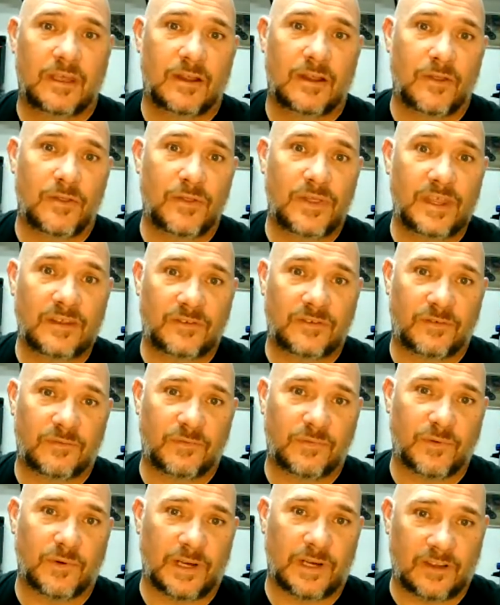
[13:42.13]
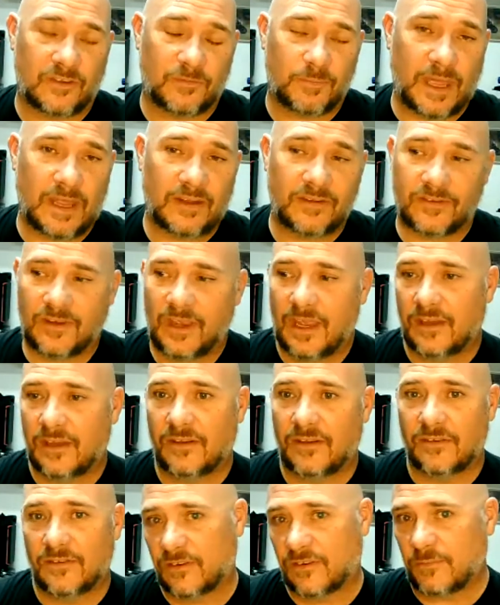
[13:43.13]
this for an expense.
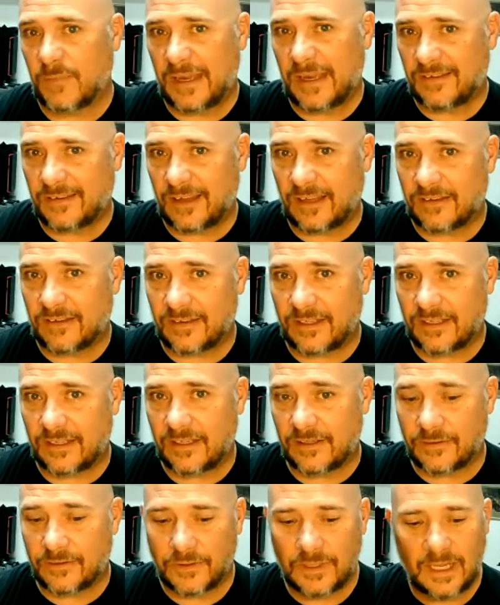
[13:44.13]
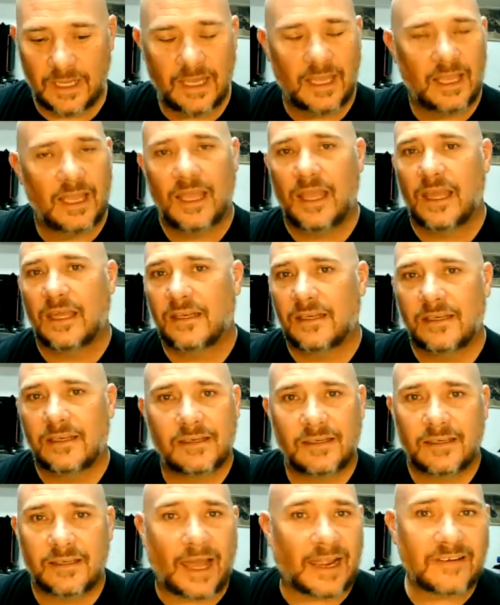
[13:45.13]
Does this make sense to you?
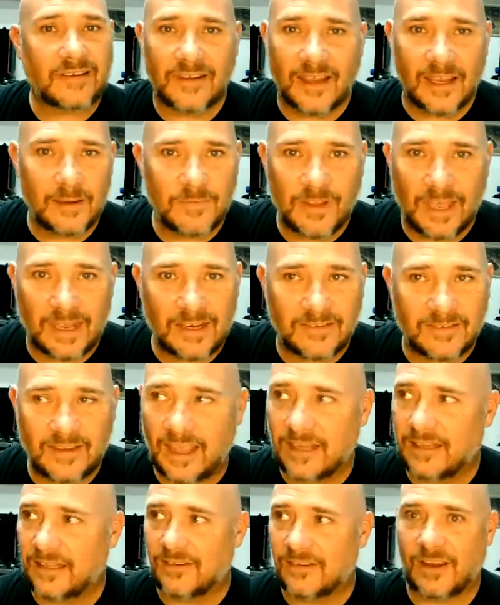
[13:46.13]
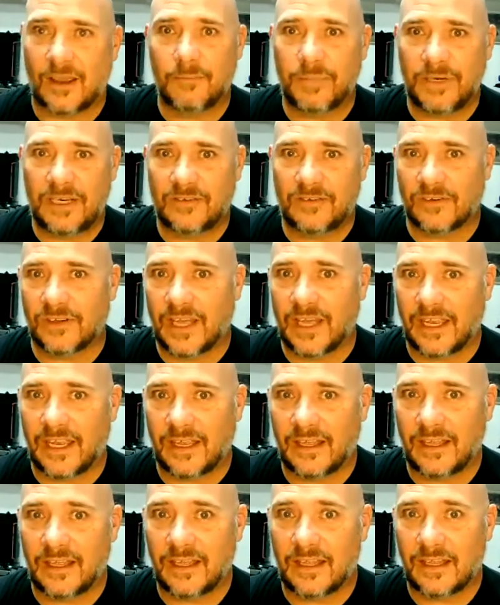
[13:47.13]
9 times out of 10, these companies are like,
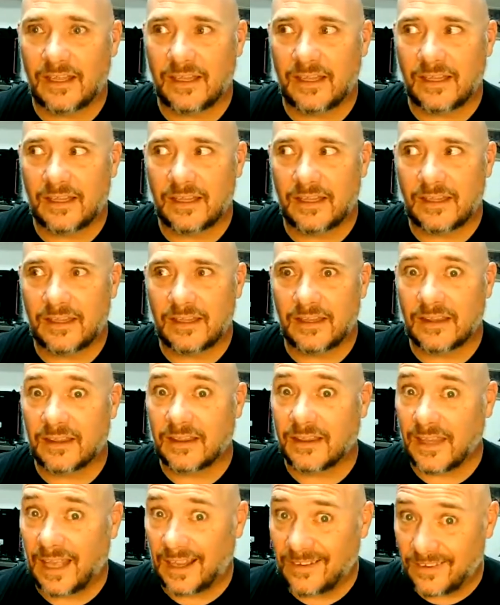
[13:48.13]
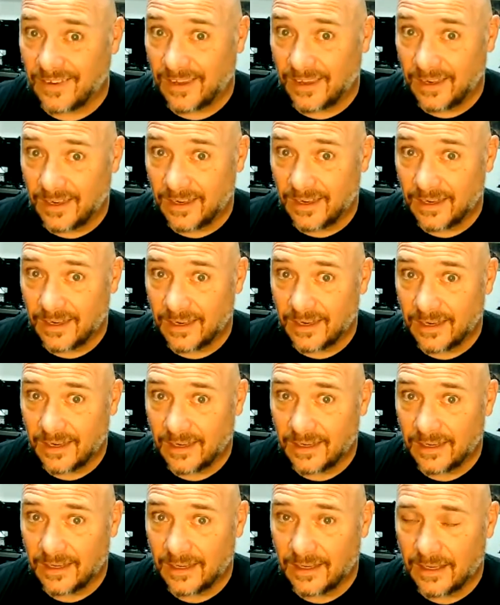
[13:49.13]
that's it.
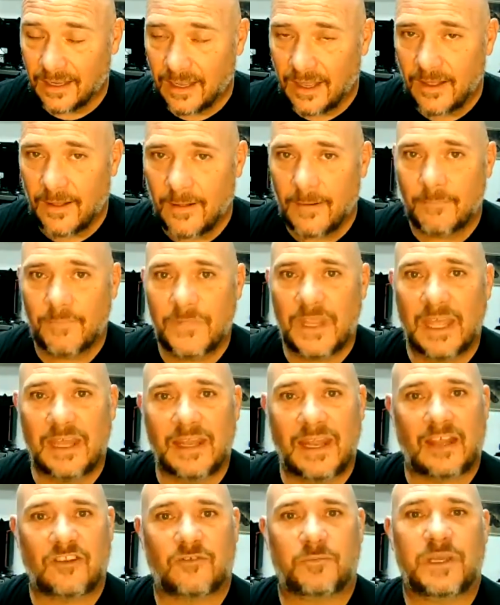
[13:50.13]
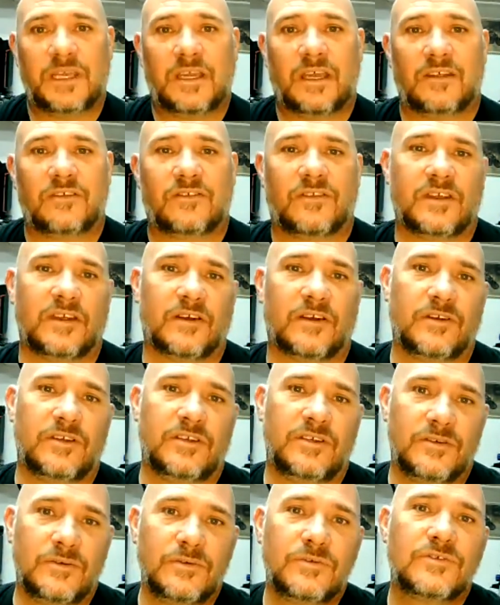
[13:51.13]
And that's because they're
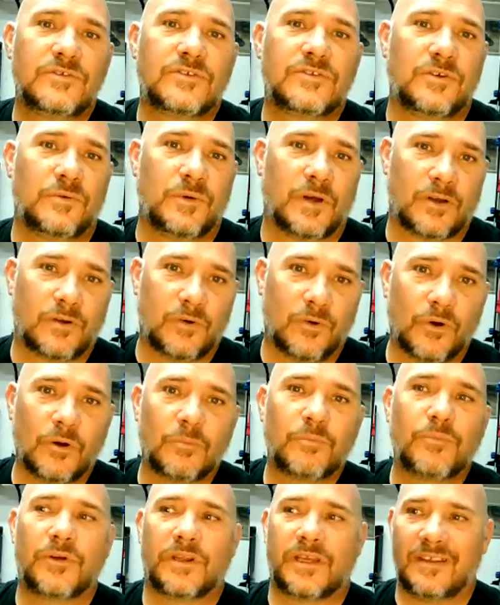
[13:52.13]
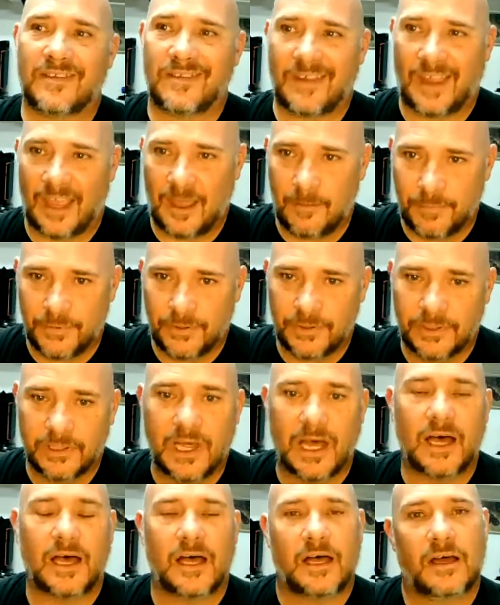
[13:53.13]
used to a corporate example
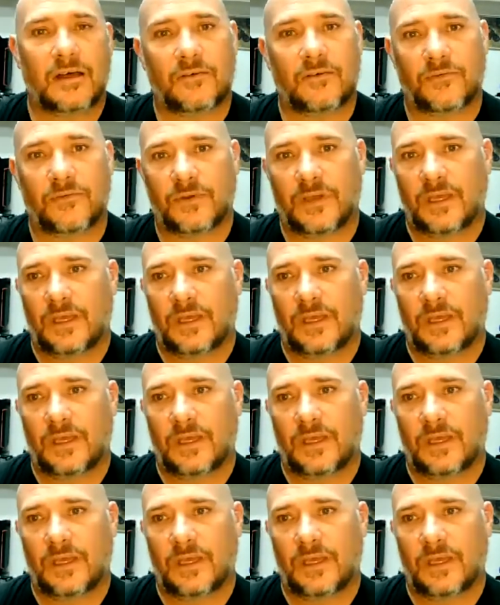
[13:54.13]
of,